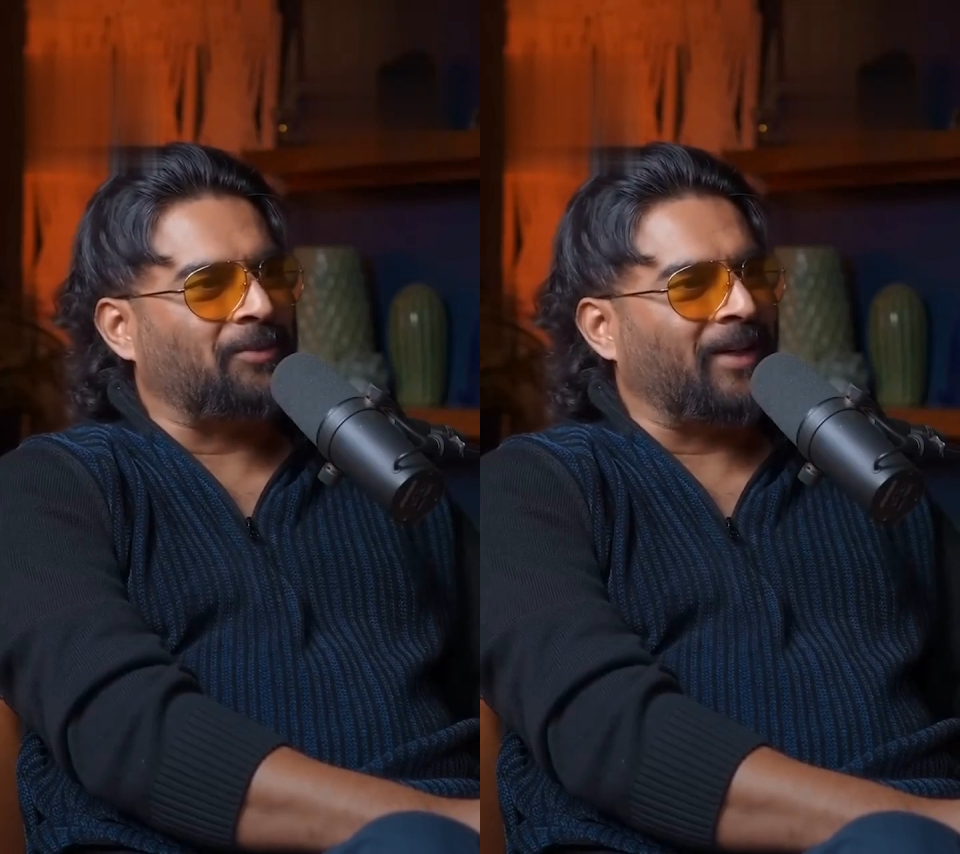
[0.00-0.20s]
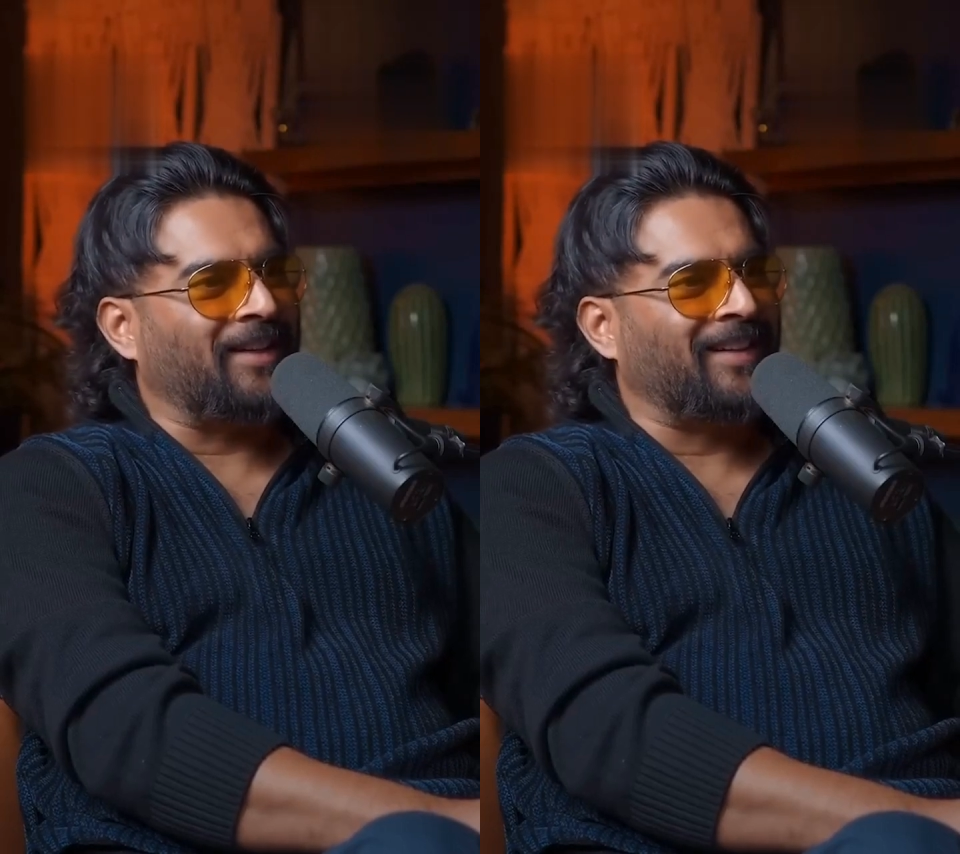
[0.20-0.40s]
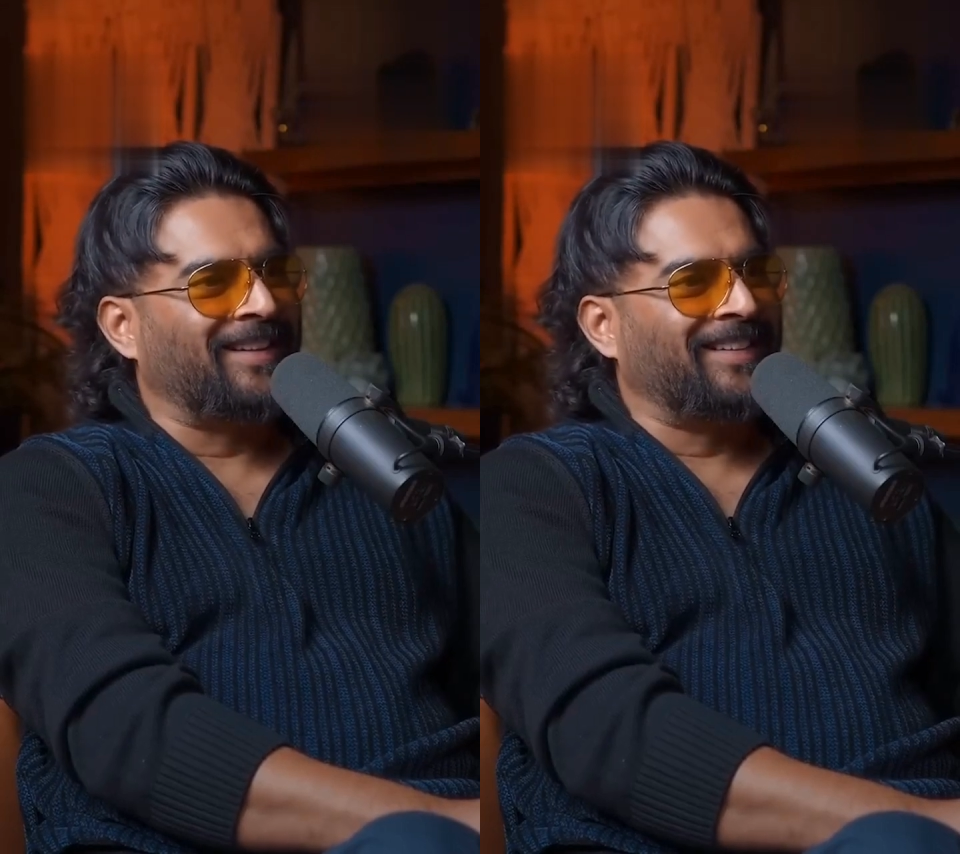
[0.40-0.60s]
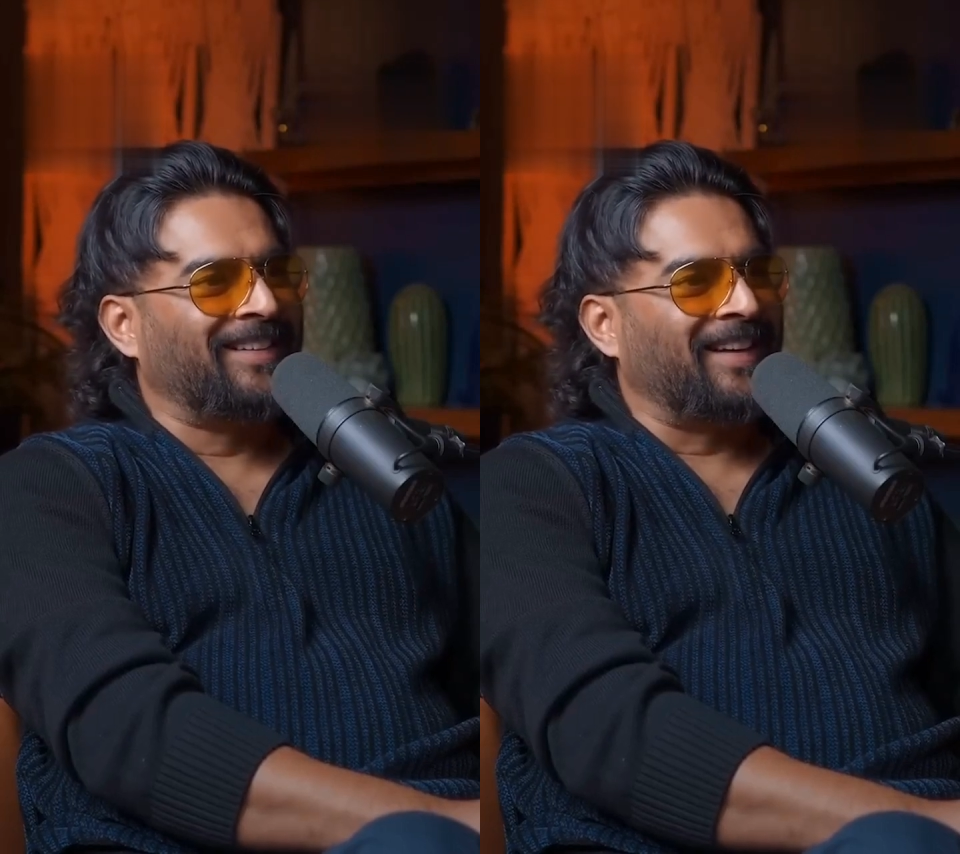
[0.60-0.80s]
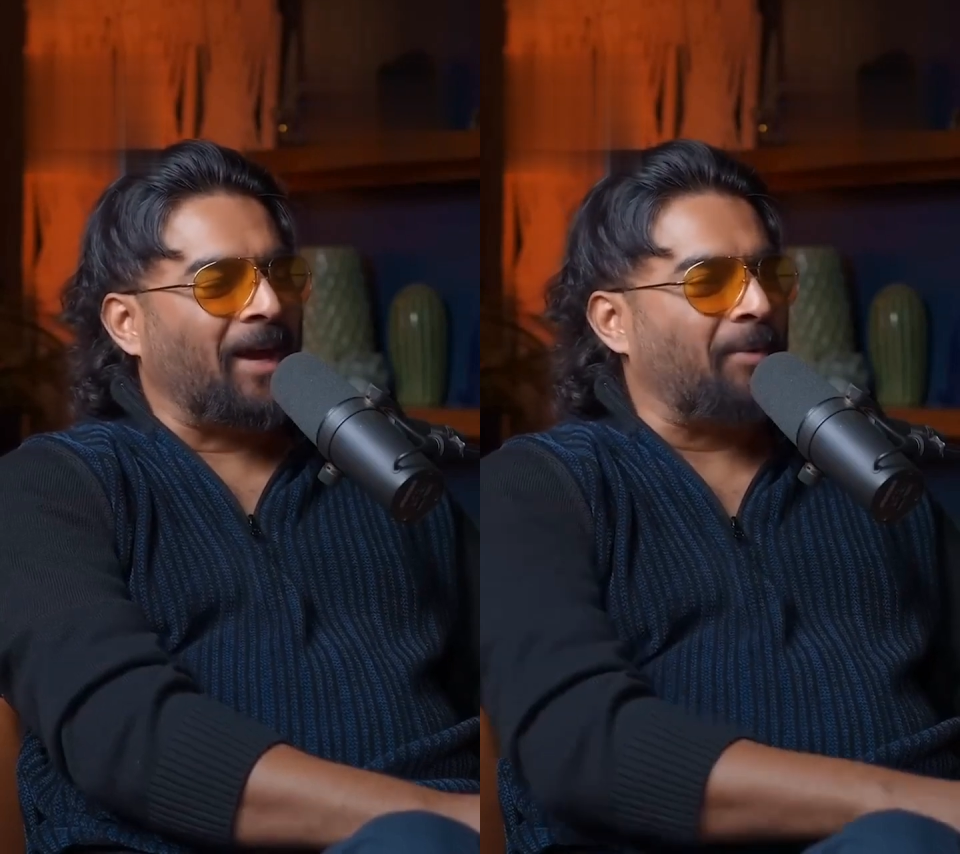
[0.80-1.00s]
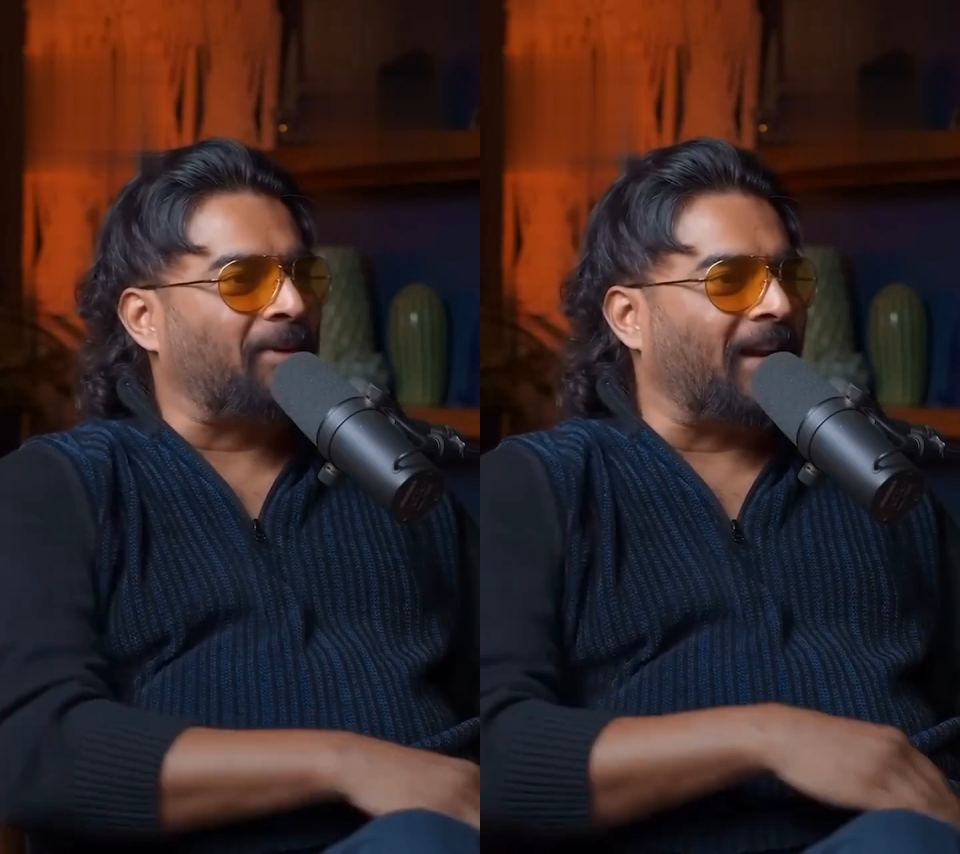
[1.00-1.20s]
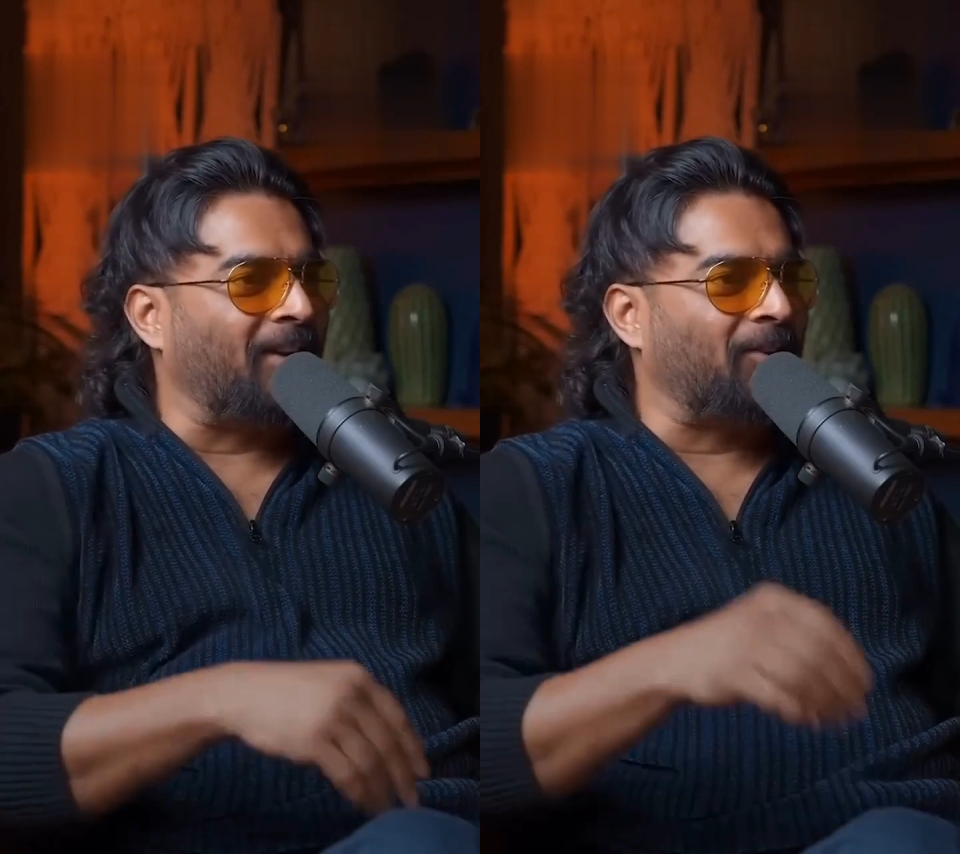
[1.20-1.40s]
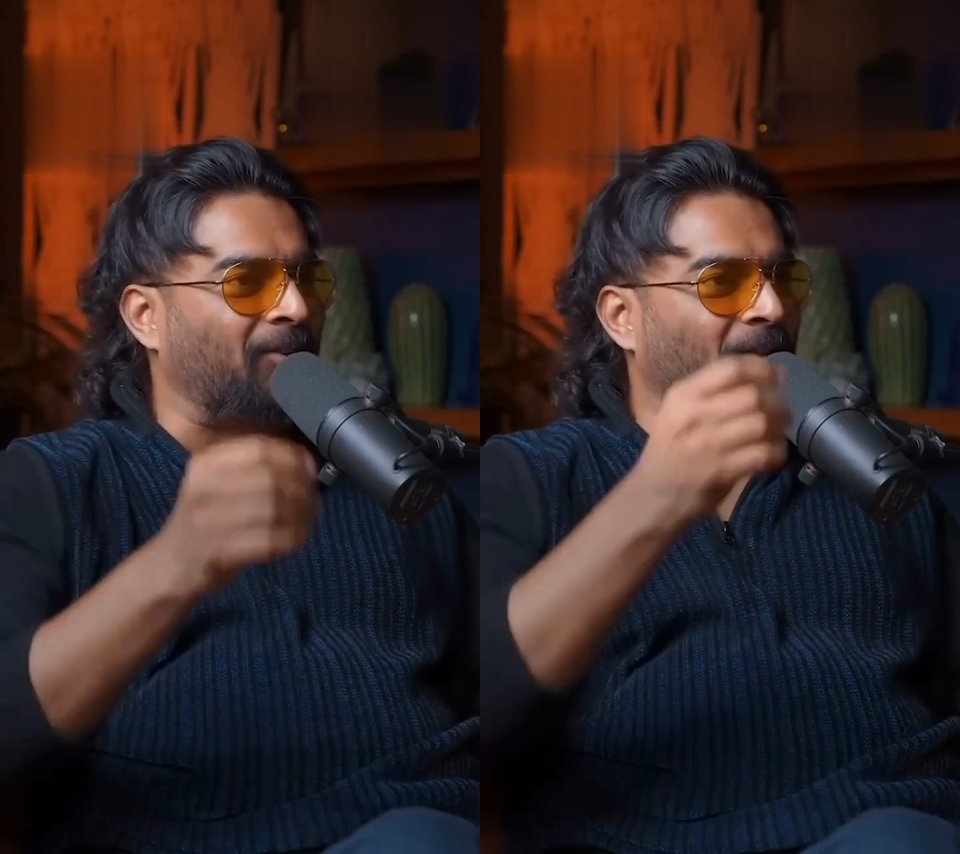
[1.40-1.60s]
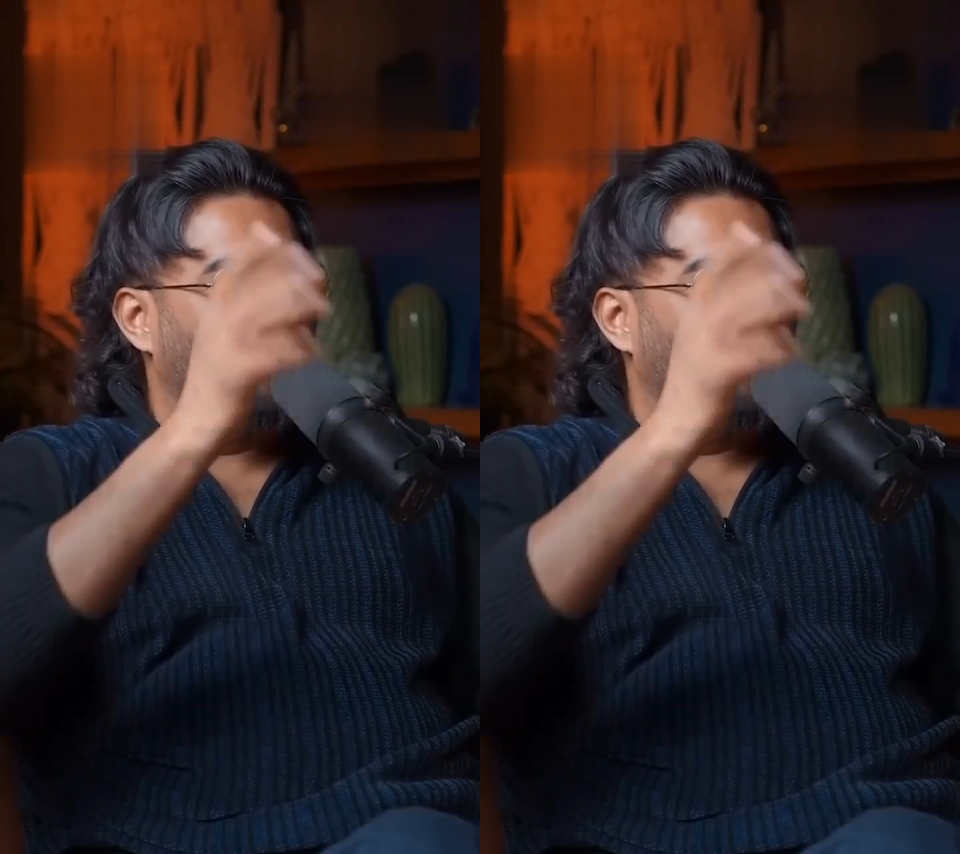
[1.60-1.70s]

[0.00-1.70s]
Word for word: man. I'm telling you.